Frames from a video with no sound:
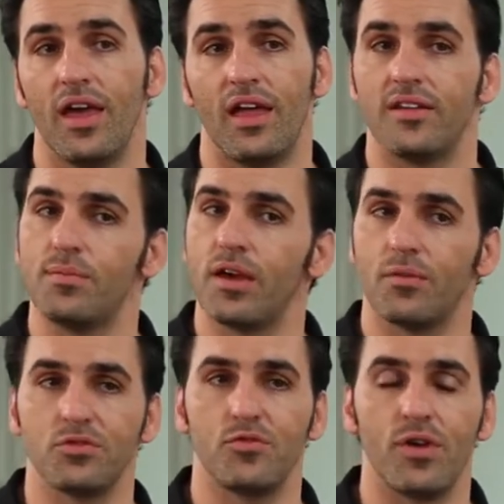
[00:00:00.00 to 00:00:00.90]
And it
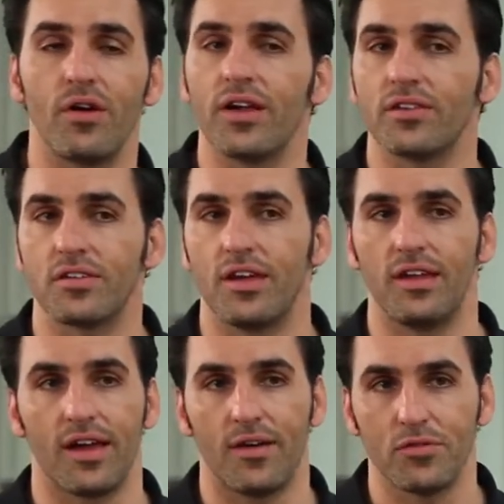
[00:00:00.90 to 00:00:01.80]
becomes a very
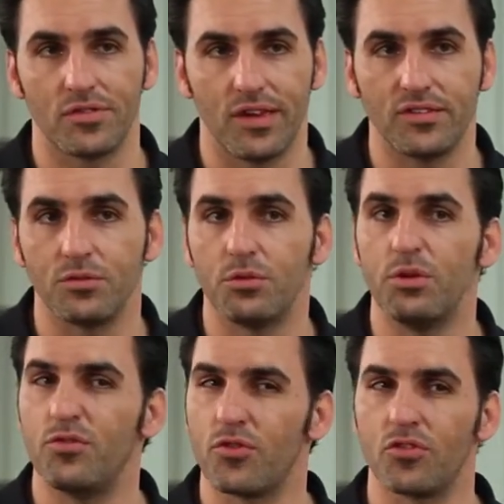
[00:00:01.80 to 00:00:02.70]
exciting conversation when
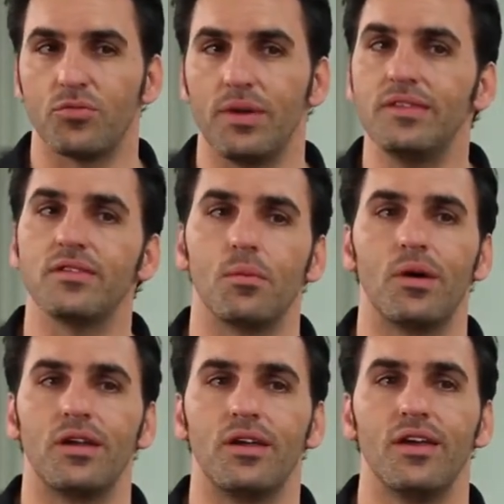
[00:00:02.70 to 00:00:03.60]
we first meet
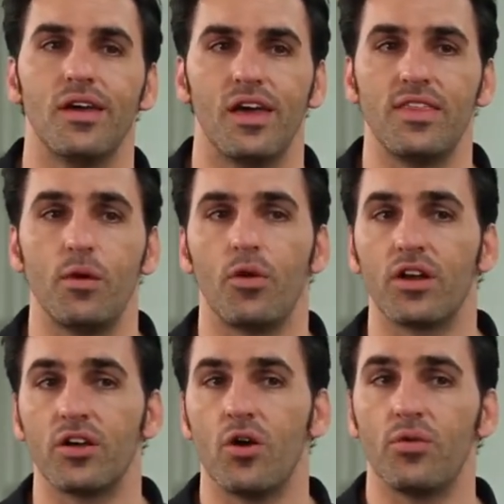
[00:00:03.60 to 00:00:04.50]
somebody and they want
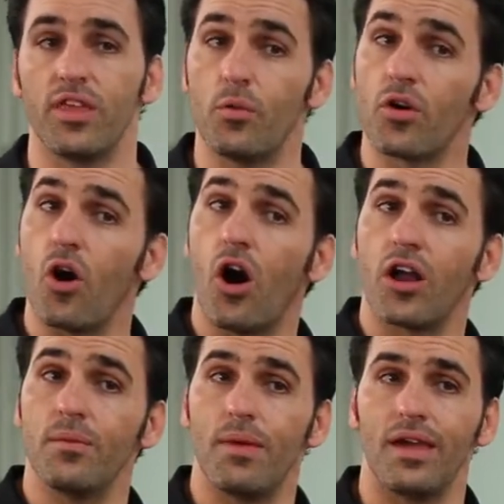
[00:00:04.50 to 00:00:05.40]
to go and they want to
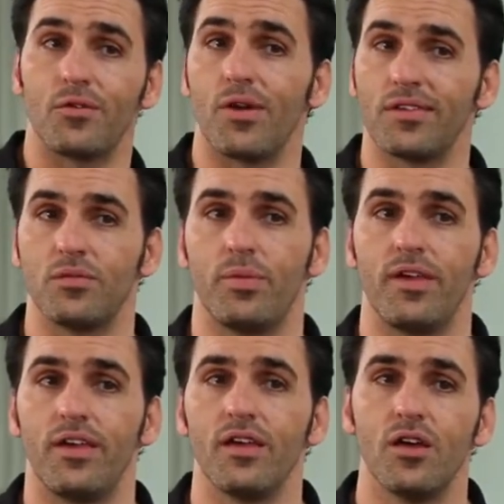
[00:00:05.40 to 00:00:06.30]
automate a
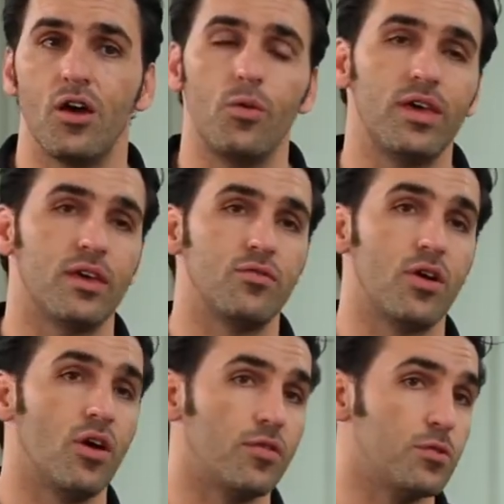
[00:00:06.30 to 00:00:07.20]
recipe. We can
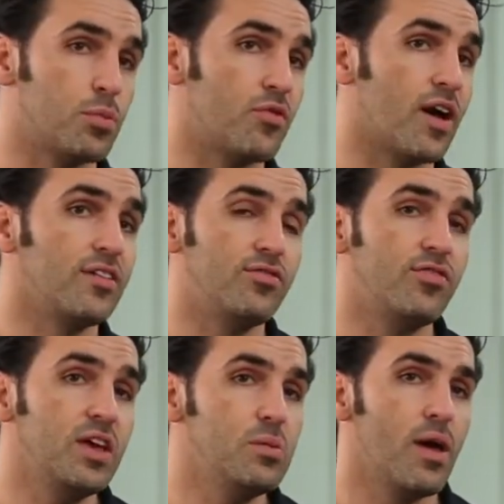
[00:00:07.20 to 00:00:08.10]
very often provide
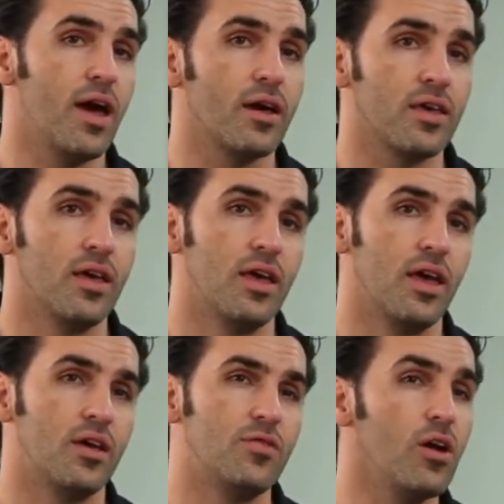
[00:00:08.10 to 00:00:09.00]
feedback,
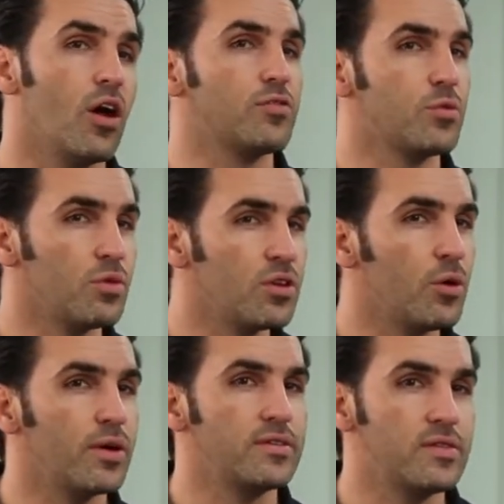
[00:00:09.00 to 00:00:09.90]
and very often we'll
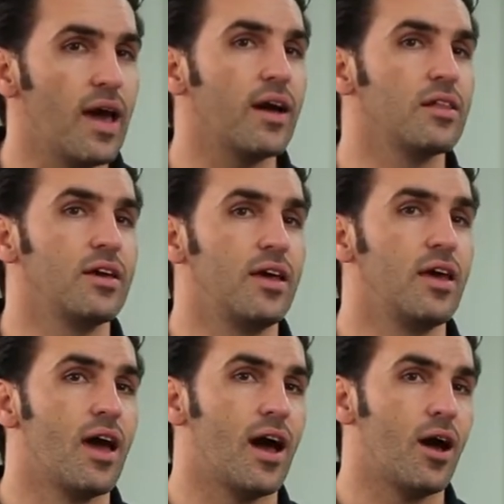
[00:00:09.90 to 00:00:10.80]
know exactly
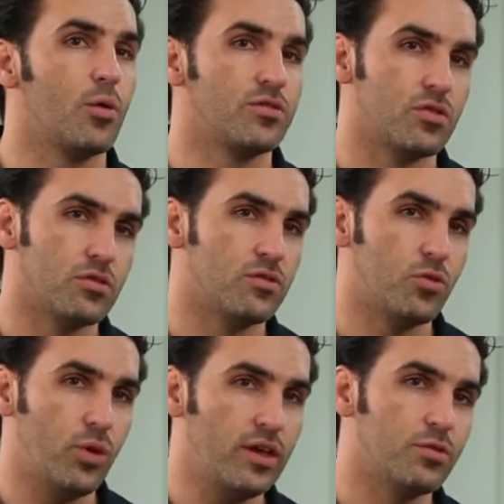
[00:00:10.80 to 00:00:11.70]
how a certain
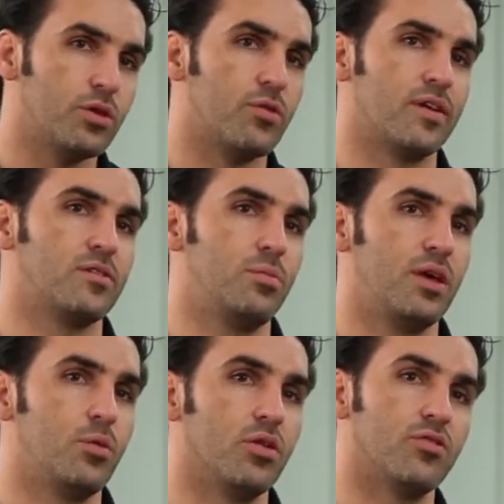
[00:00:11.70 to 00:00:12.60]
tweak to a
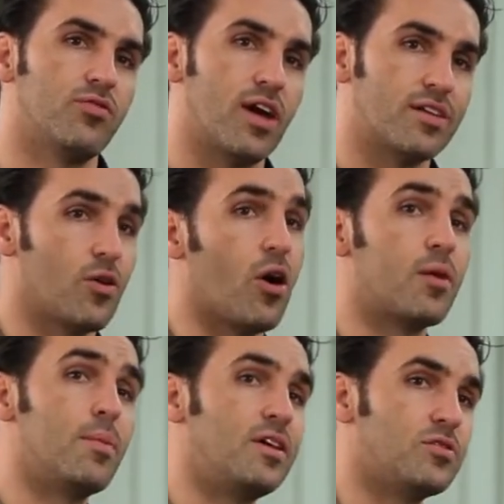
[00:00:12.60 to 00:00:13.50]
recipe will affect the
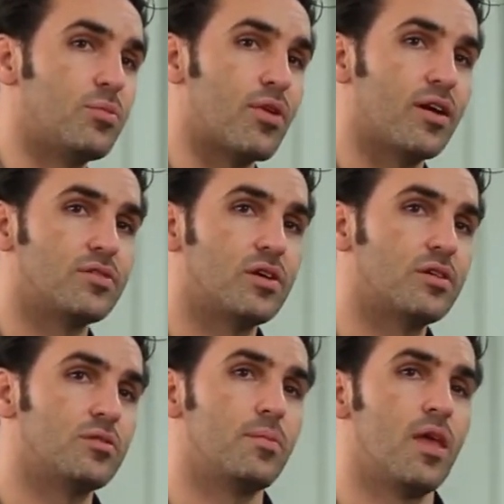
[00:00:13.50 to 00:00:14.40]
automation
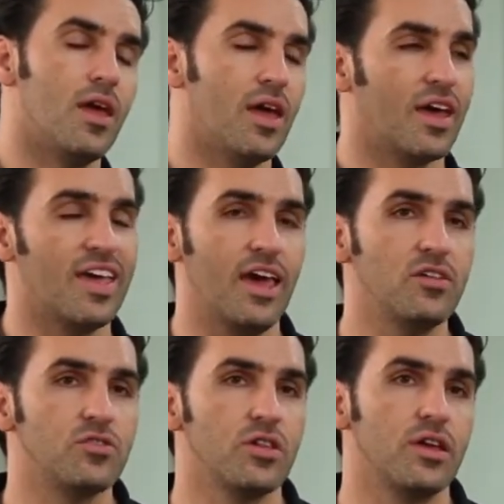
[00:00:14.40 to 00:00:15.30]
process.
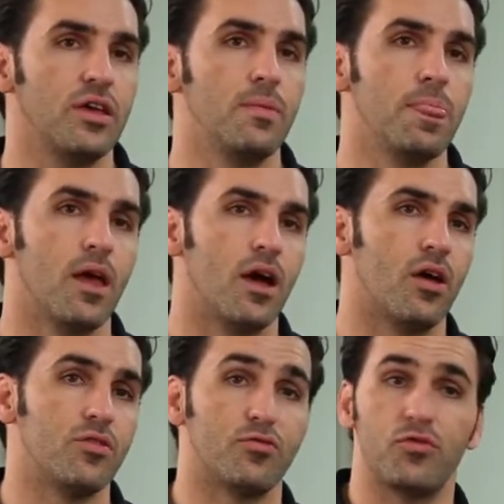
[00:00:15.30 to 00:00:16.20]
Occasionally,
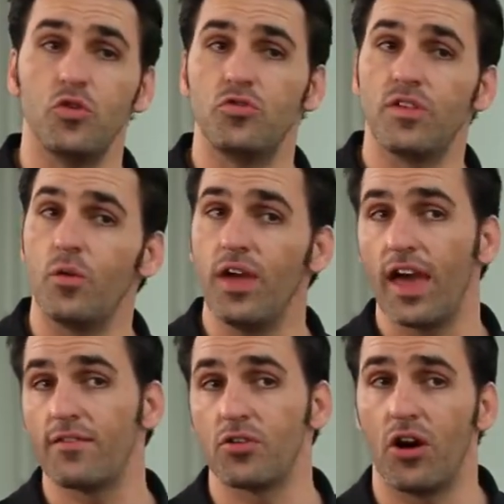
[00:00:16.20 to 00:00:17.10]
there are foods that we
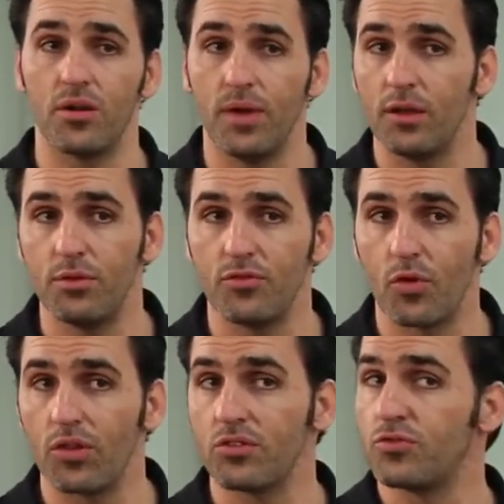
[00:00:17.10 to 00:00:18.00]
haven't automated
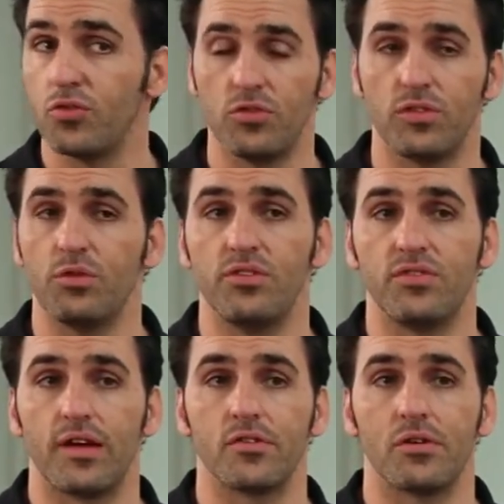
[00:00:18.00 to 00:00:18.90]
before. There's foods that we've
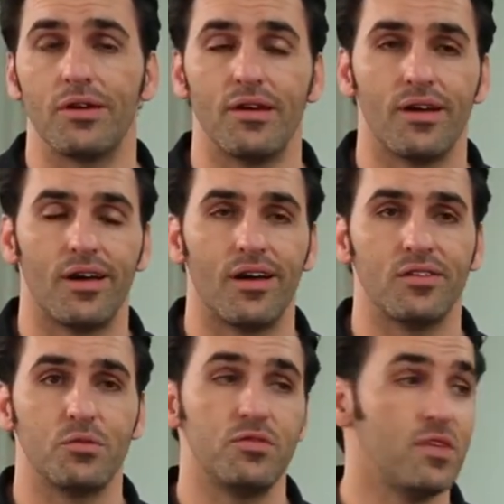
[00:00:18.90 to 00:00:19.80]
never
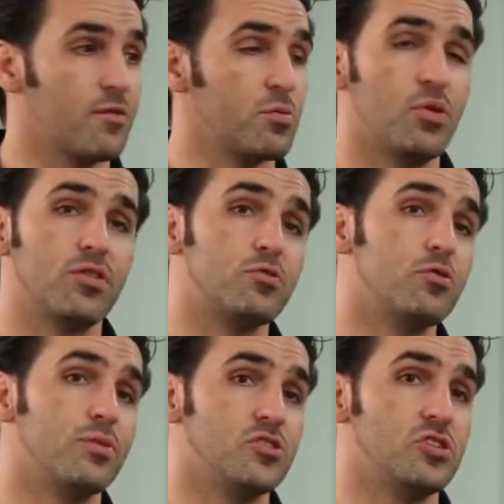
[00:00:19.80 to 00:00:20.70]
put through
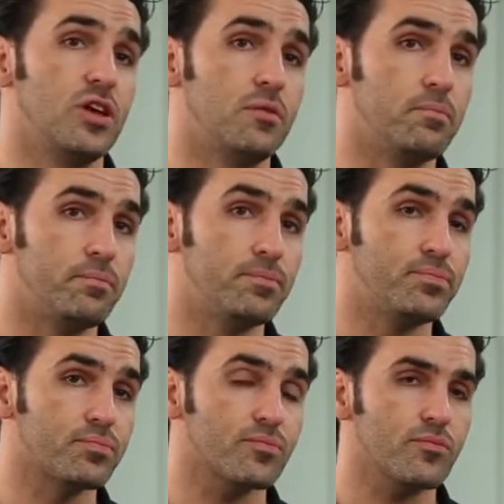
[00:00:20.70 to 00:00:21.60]
a machine.
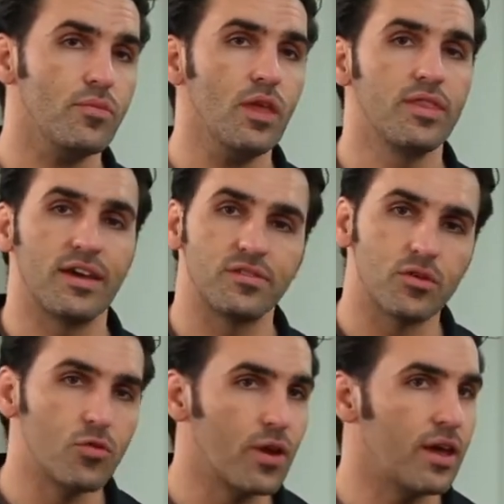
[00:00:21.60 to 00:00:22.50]
That's a
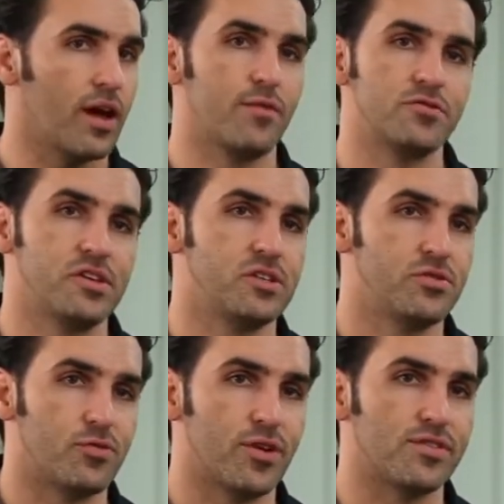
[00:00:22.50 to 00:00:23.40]
great
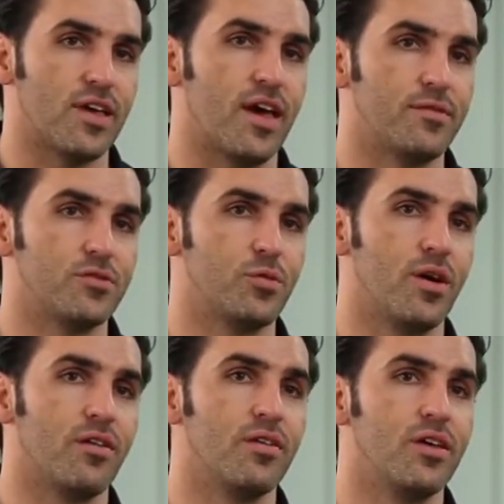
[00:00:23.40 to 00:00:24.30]
conversation for us to have as
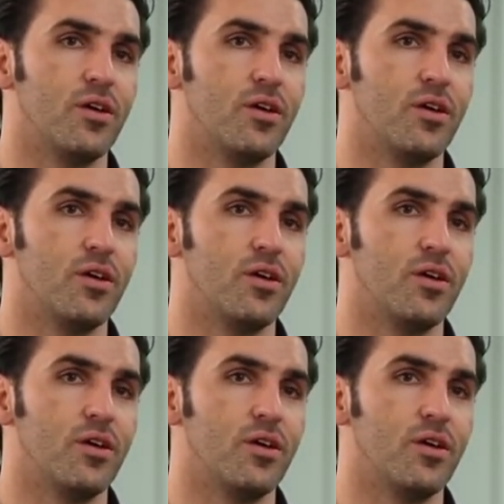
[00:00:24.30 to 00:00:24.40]
well.